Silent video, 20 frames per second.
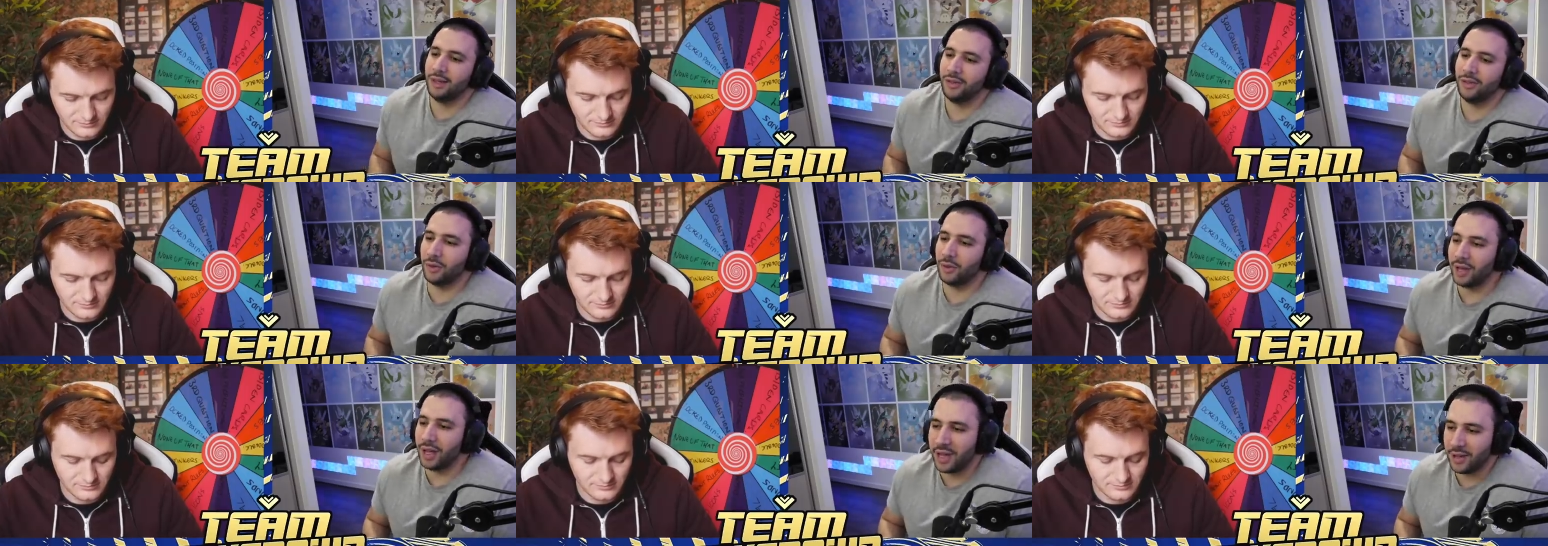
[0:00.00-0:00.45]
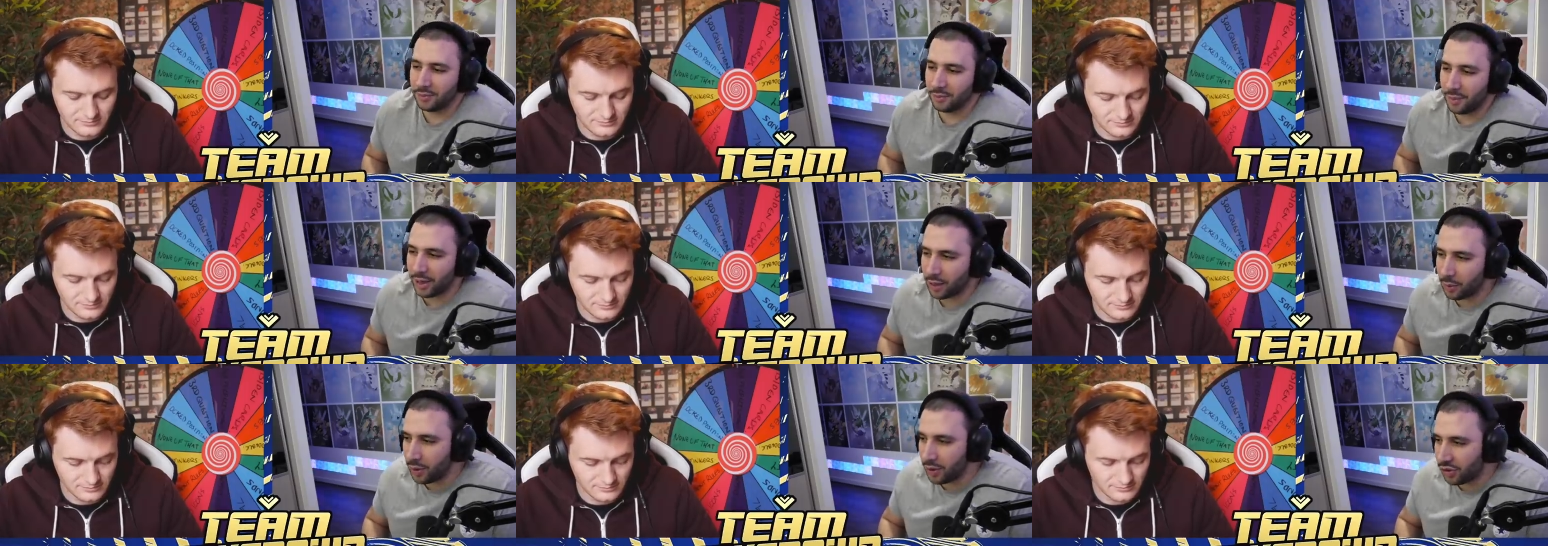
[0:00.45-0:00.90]
Speaker 1: So that is
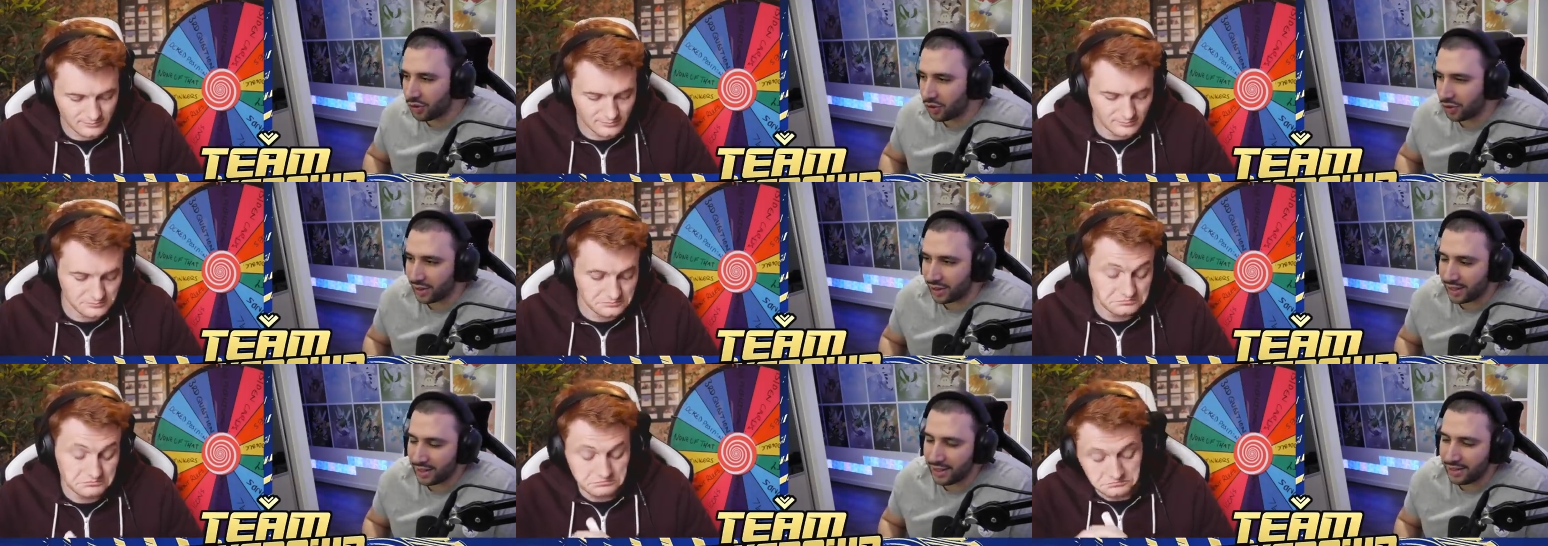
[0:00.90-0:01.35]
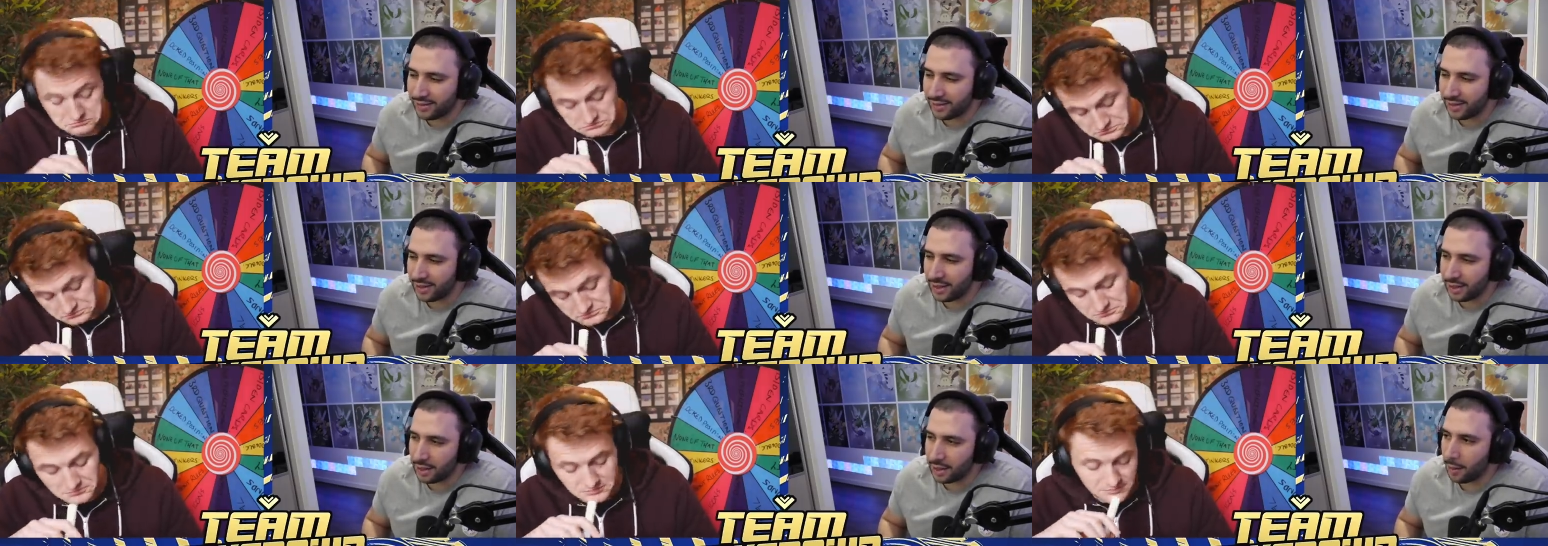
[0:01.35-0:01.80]
my question. Is
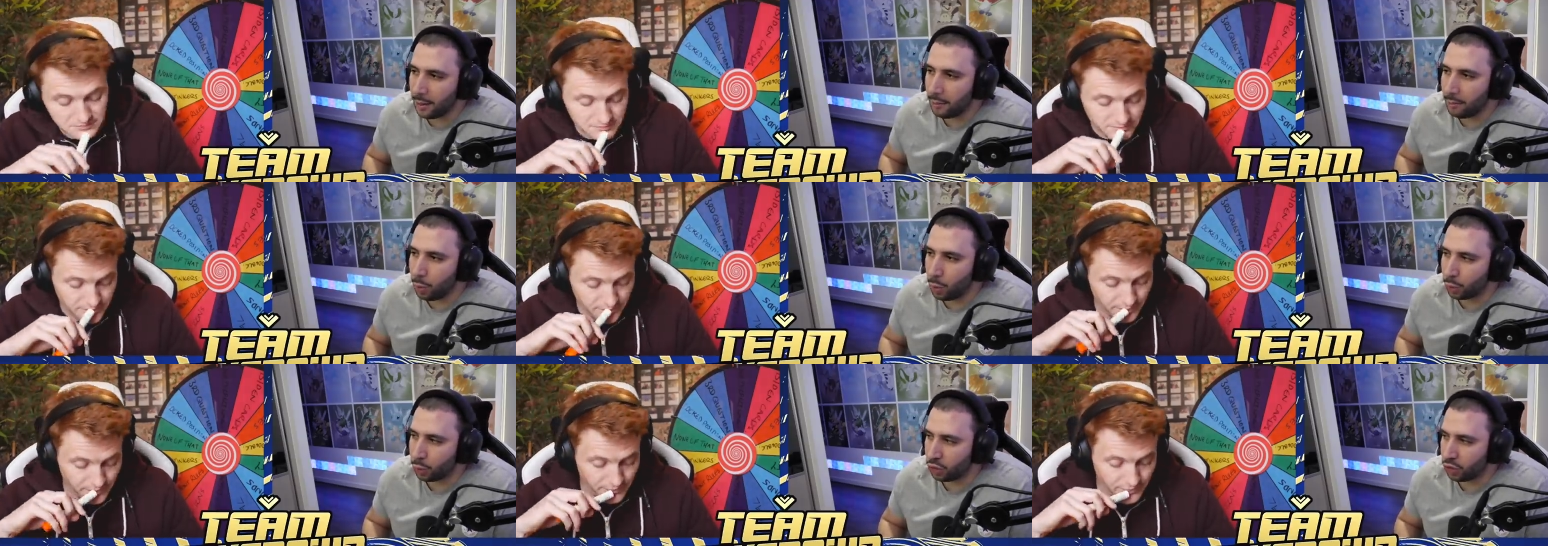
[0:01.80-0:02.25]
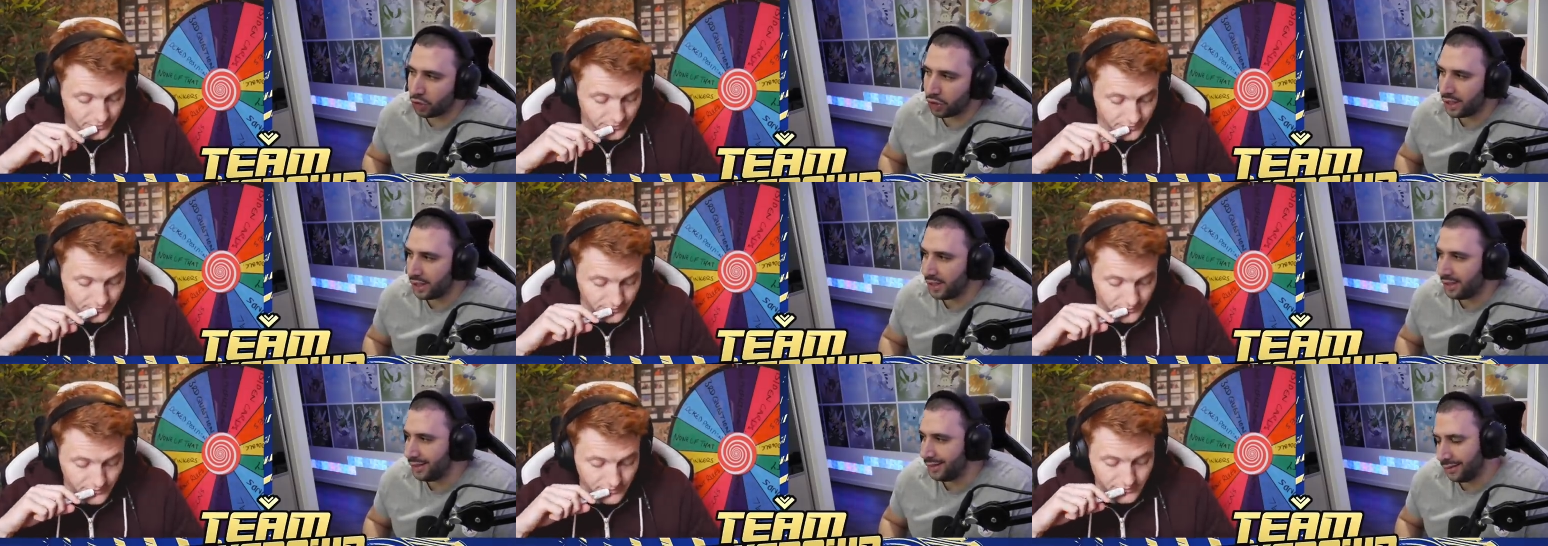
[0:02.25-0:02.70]
he
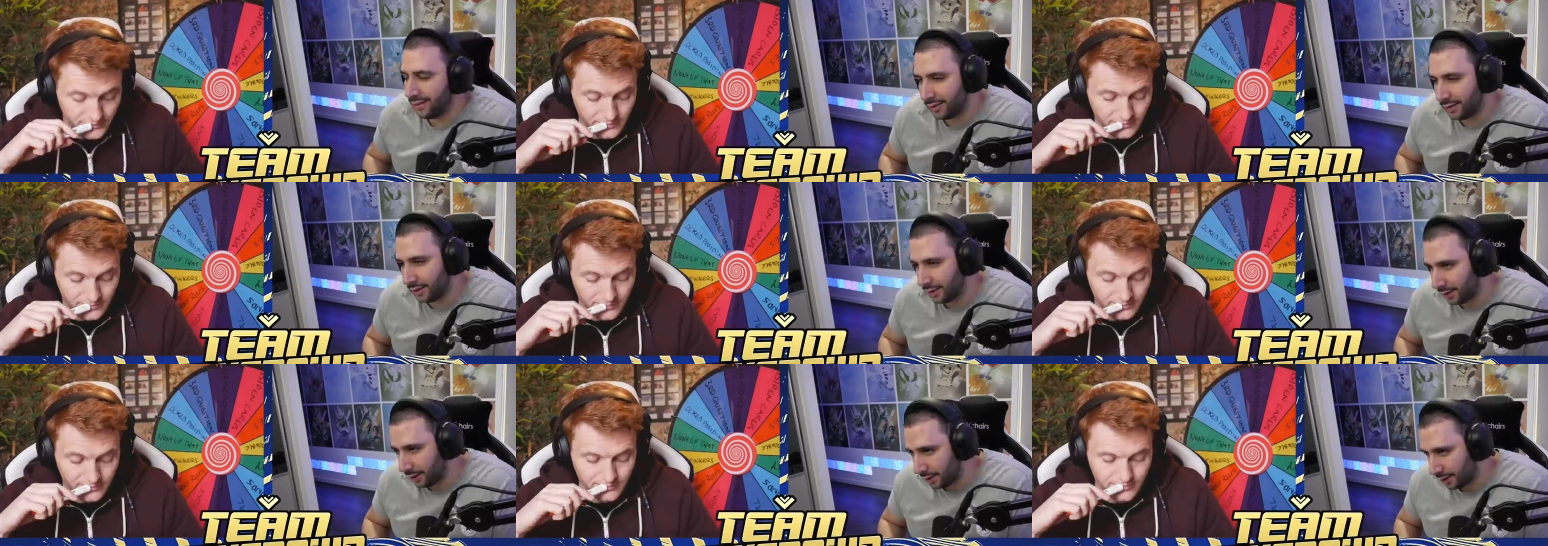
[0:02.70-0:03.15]
Portuguese?